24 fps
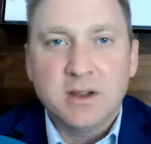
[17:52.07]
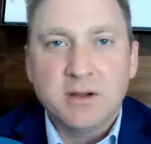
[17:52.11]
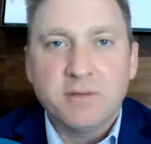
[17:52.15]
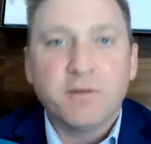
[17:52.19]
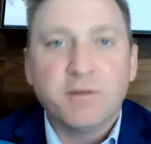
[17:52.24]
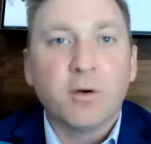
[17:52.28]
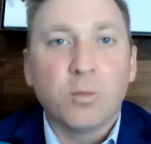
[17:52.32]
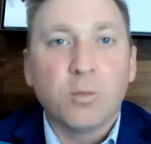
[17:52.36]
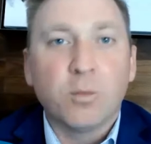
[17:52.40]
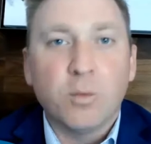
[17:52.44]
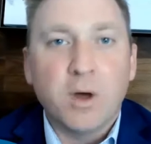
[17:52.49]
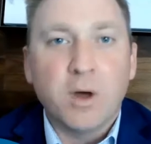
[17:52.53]

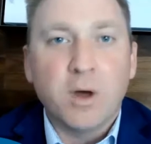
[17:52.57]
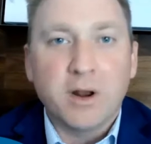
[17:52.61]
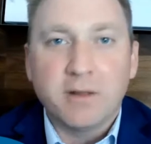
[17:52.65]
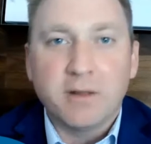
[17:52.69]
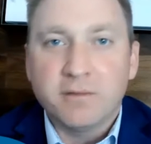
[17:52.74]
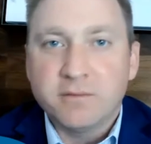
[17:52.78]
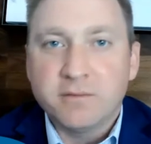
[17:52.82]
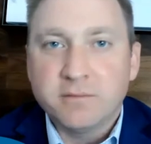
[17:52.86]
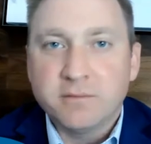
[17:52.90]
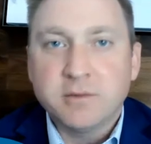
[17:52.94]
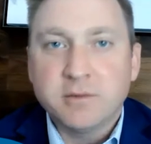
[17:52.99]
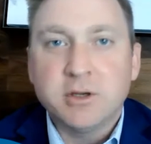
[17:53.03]
for one
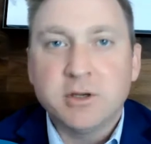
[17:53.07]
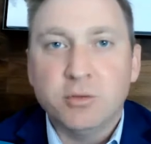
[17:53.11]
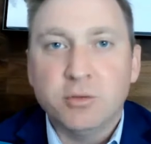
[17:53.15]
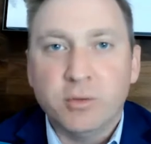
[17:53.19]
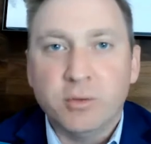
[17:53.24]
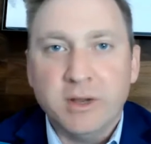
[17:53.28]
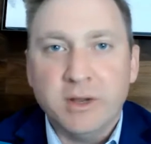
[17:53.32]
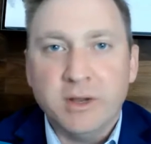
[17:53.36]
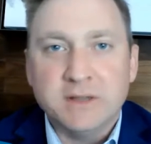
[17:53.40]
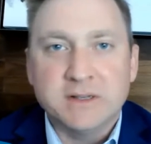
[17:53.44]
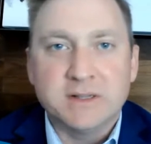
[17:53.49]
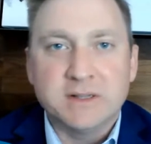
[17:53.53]
of two
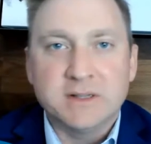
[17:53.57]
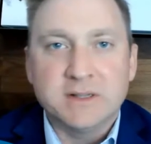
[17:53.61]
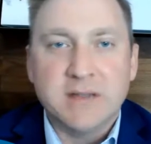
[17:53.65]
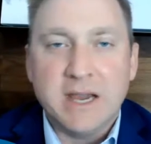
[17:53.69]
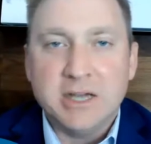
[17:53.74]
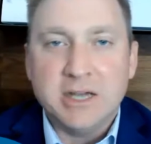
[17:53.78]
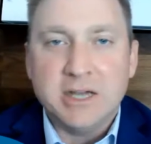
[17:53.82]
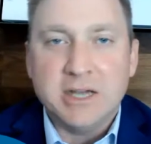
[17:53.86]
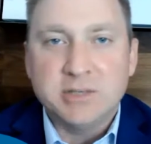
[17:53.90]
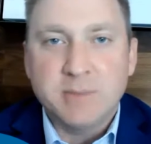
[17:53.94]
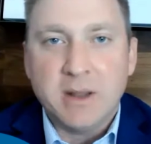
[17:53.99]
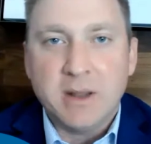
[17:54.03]
reasons:
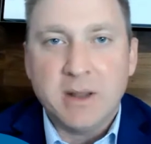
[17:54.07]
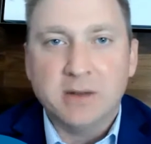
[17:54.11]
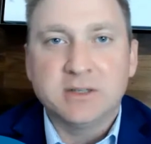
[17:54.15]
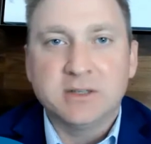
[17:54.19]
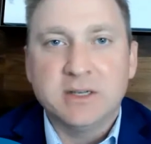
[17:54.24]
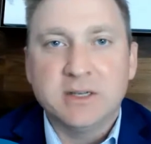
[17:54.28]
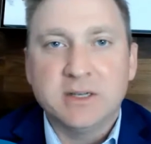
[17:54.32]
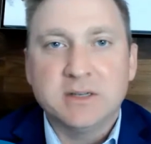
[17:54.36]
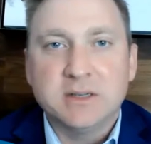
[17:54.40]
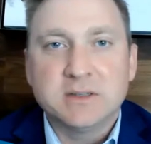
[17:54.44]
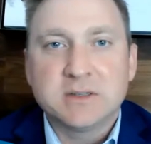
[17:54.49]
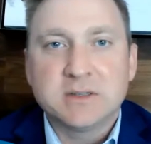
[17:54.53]
age
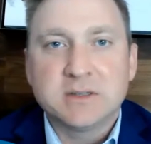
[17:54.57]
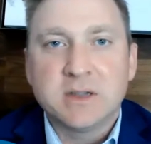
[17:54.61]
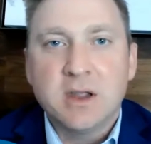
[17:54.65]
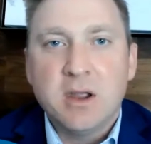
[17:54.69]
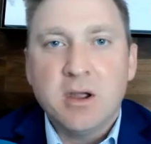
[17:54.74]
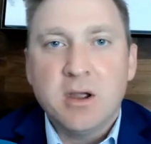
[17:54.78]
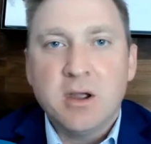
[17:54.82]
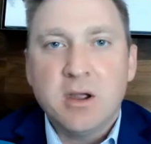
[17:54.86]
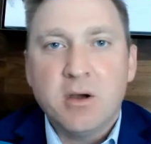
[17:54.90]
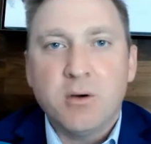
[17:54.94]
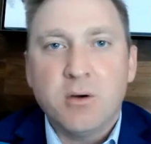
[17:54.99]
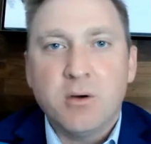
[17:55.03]
penalties
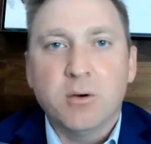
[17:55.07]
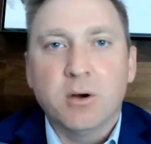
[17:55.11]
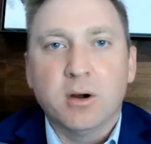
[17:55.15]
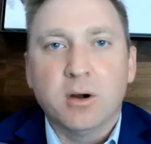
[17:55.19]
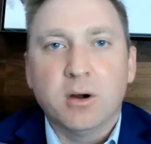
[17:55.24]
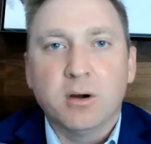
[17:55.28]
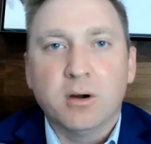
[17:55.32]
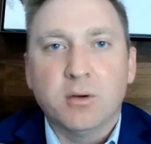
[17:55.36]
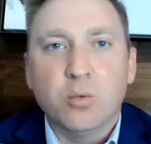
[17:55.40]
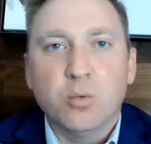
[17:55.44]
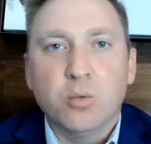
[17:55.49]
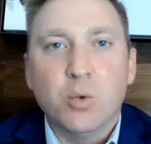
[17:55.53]

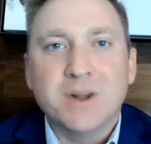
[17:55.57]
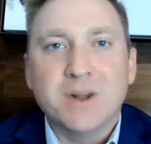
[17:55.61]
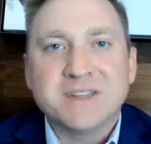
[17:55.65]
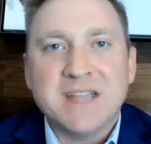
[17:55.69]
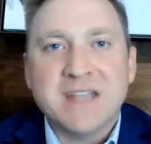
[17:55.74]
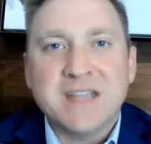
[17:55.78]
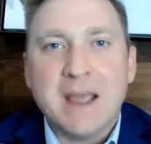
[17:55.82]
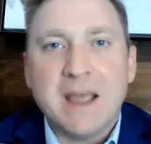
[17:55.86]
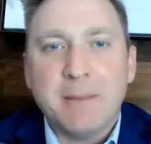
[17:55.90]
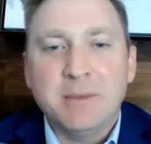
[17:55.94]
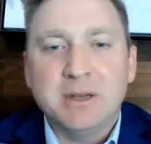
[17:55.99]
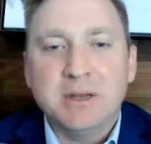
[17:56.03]
or what's
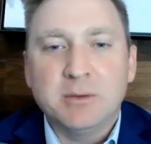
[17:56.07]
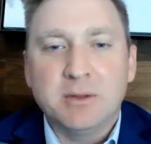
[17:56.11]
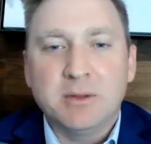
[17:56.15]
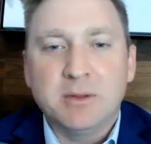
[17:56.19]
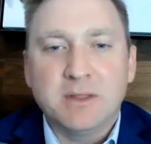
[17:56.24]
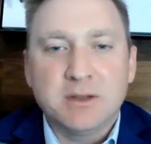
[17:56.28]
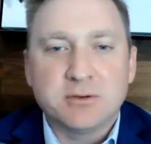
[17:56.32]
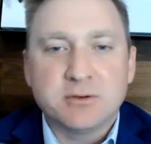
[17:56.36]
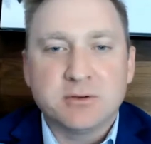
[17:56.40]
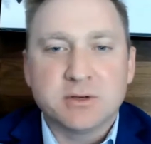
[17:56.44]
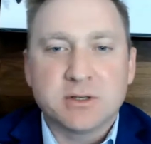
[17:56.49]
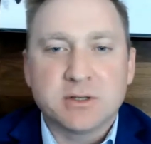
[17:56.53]
happening with
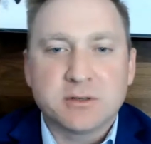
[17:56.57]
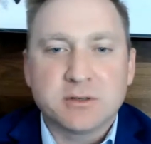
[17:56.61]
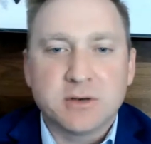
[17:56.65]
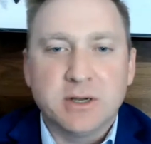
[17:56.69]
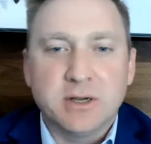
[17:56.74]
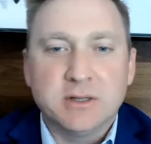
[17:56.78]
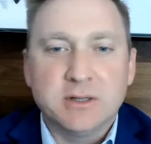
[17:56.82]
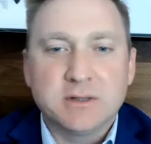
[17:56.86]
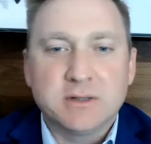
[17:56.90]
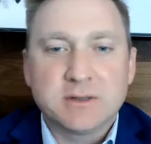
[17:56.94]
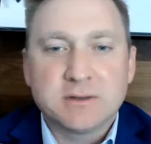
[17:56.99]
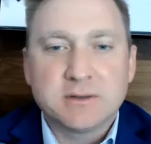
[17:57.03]
interest
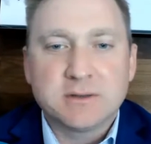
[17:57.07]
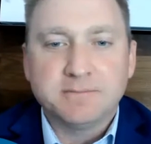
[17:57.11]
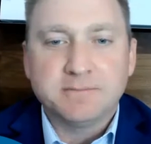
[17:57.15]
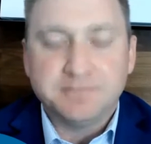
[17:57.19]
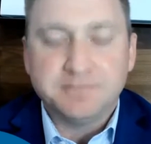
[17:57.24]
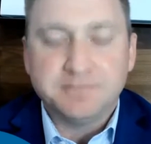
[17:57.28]
rates.